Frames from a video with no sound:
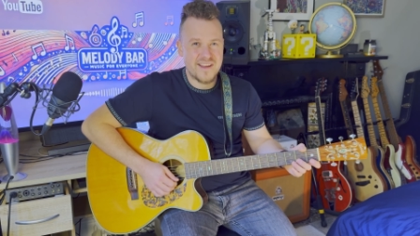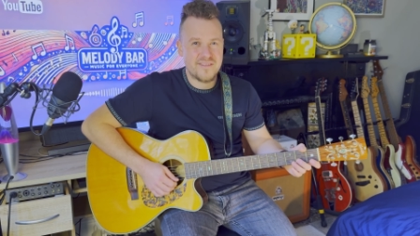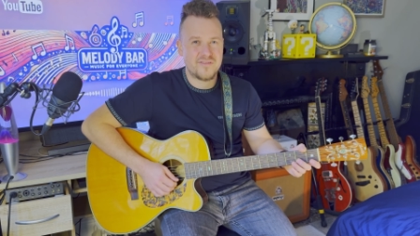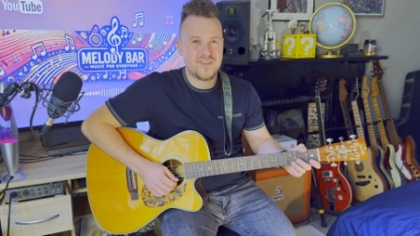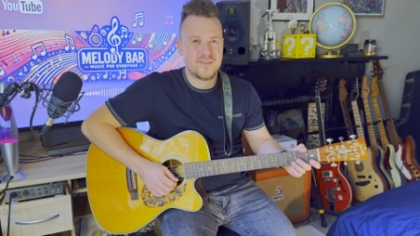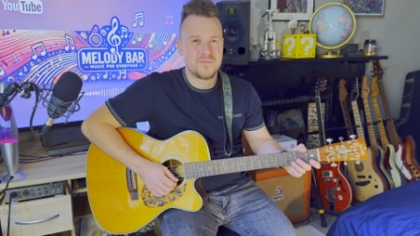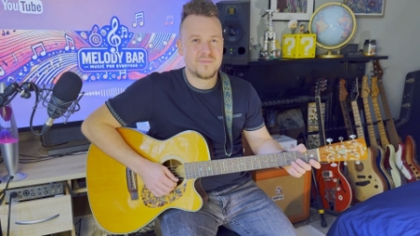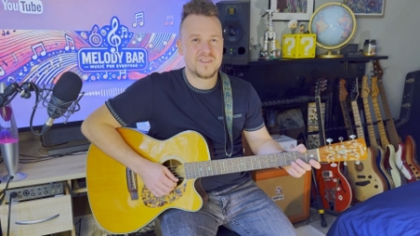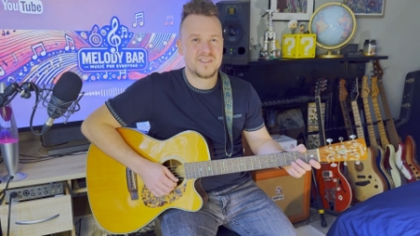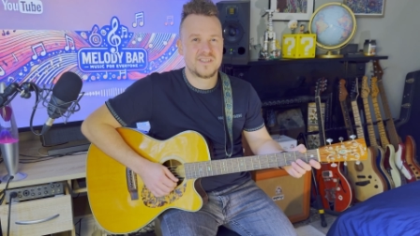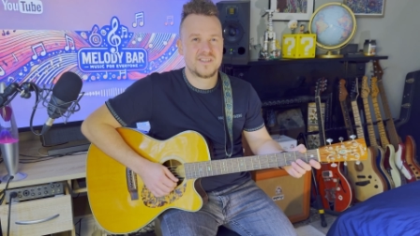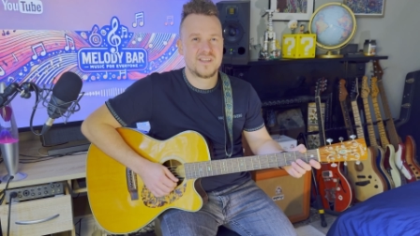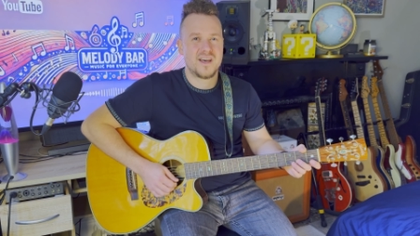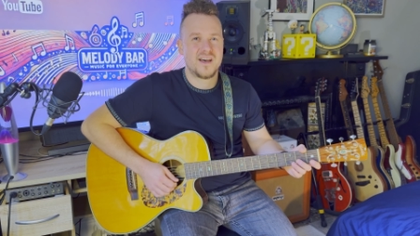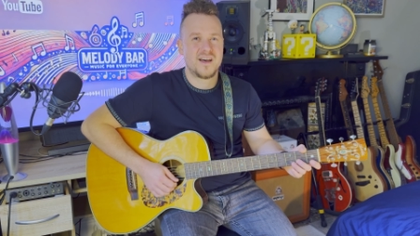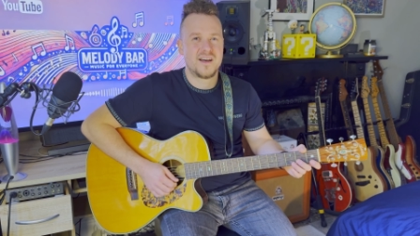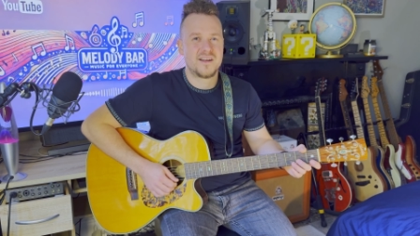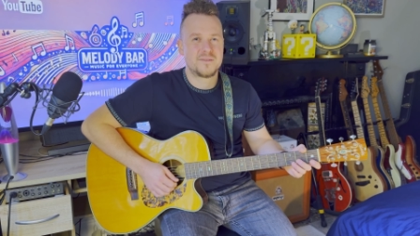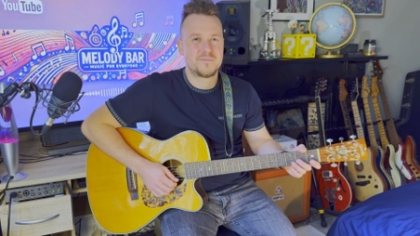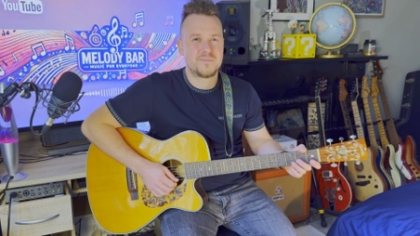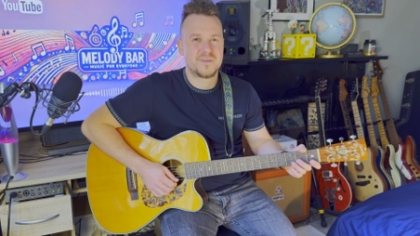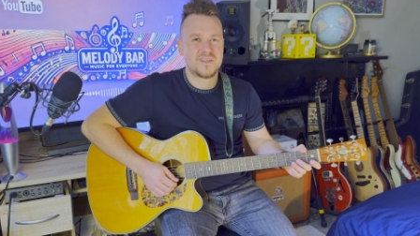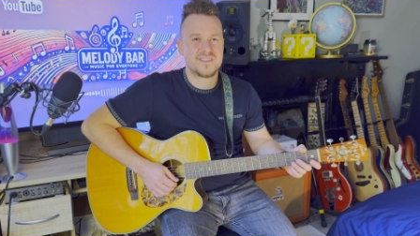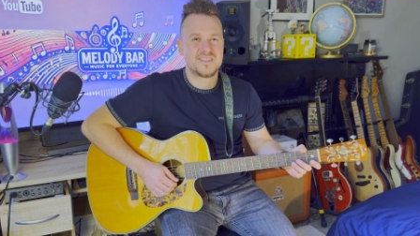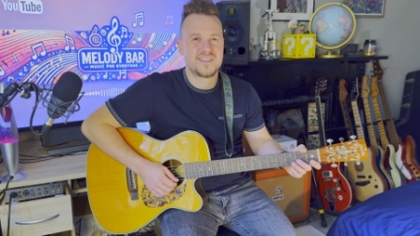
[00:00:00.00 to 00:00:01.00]
from the start
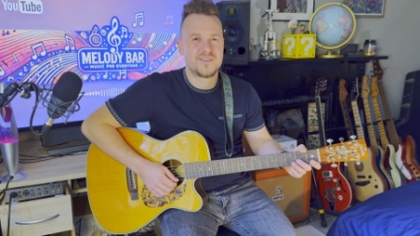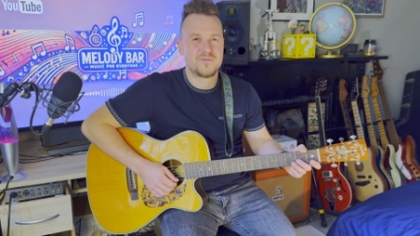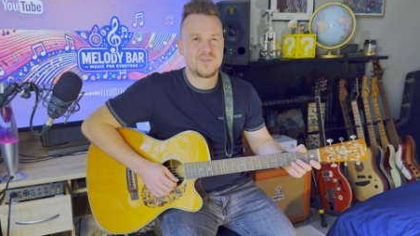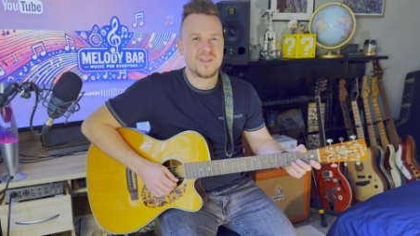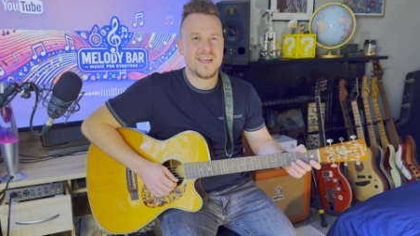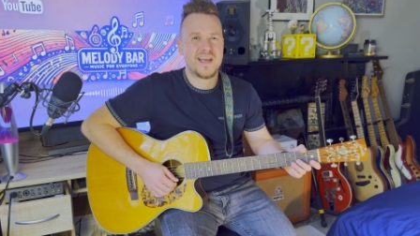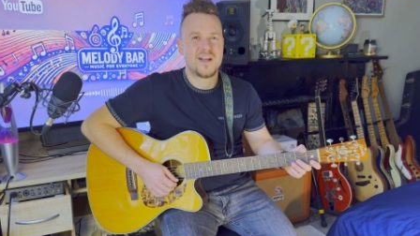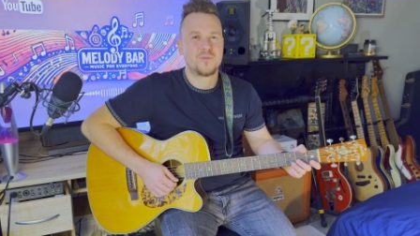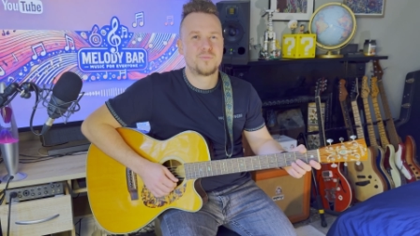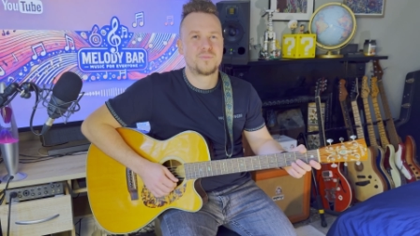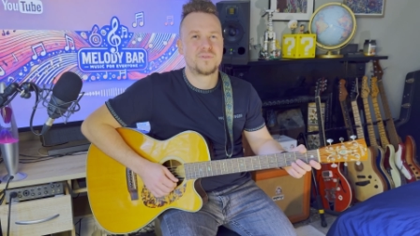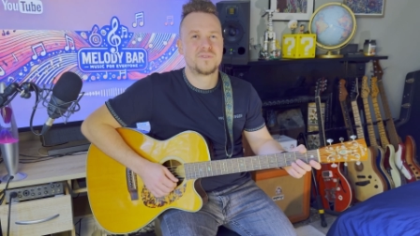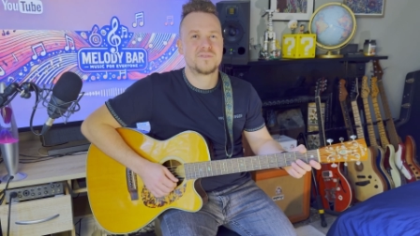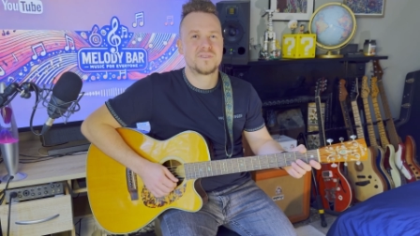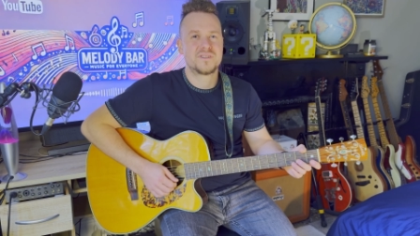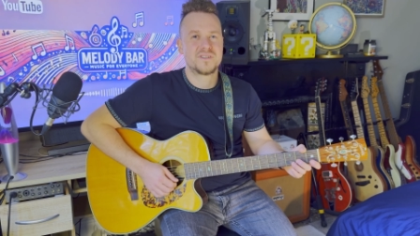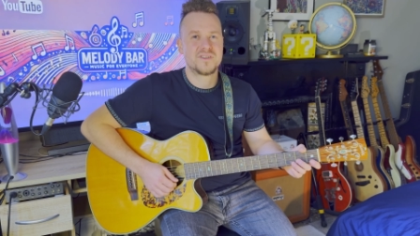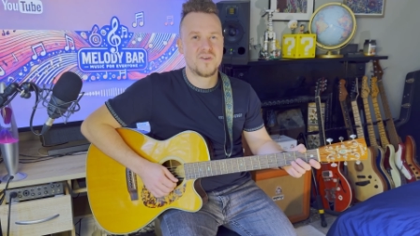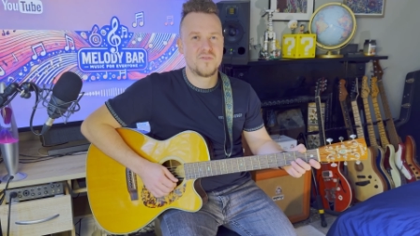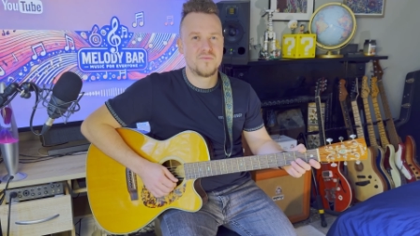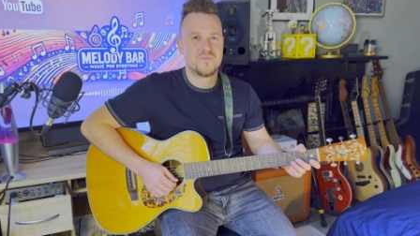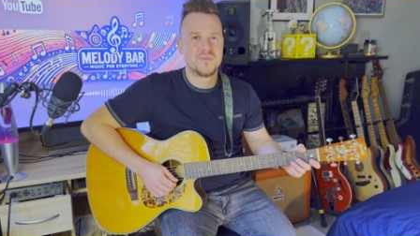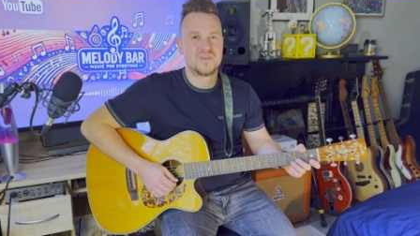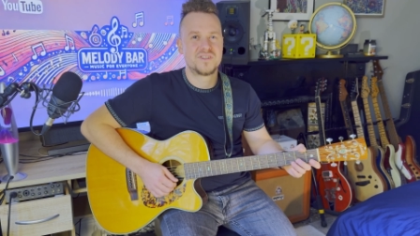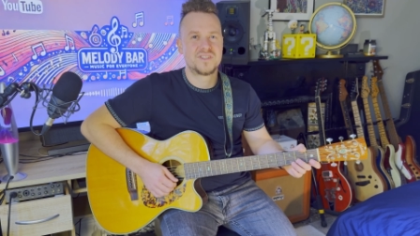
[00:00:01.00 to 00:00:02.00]
because it will help you so
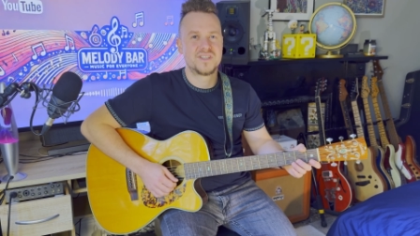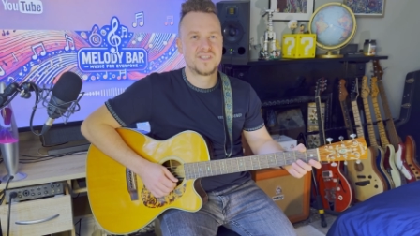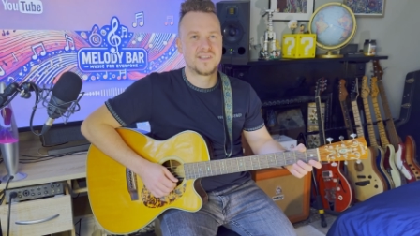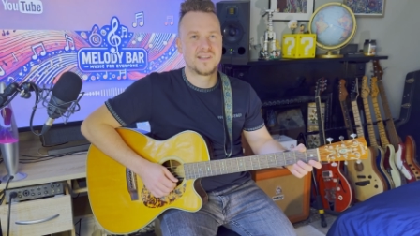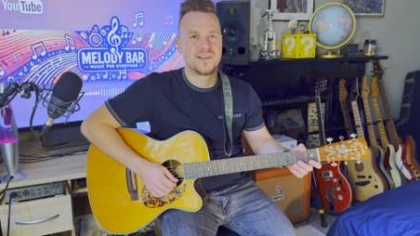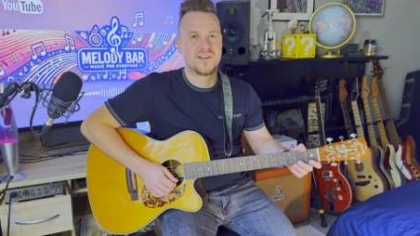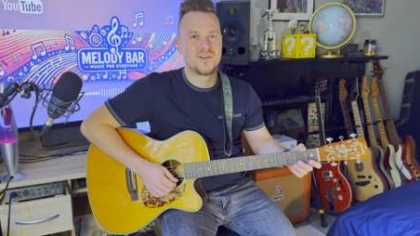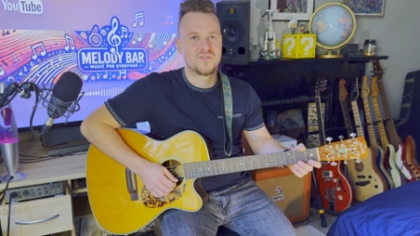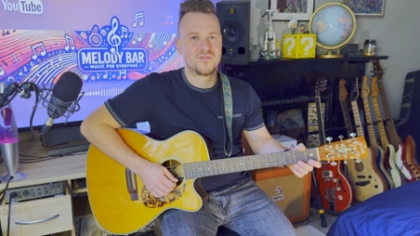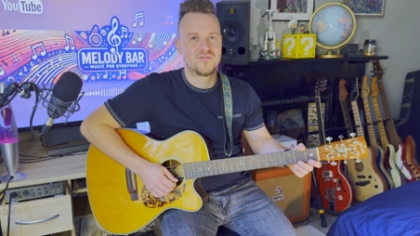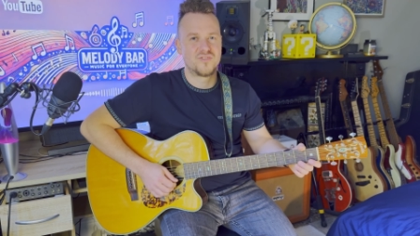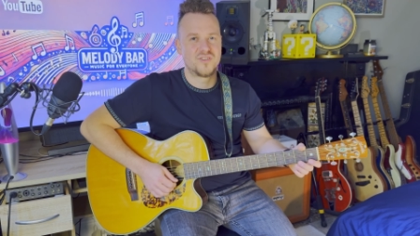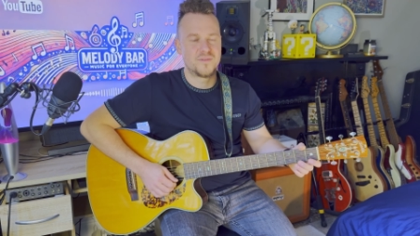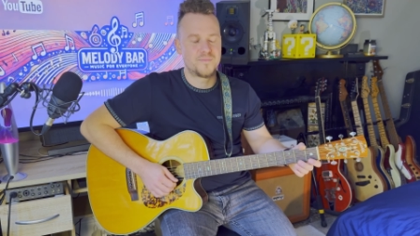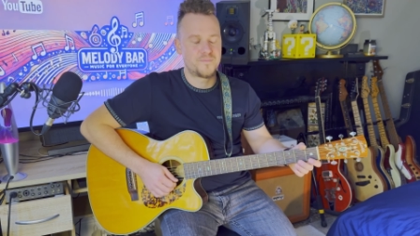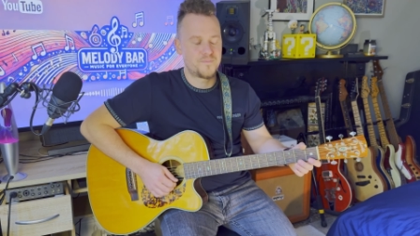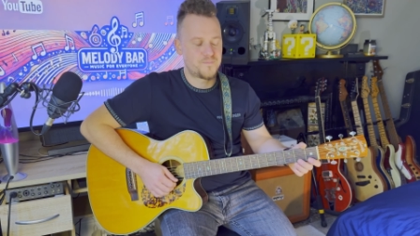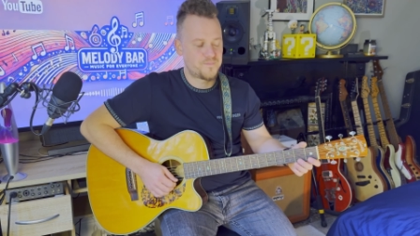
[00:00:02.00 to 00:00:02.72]
much in the long run.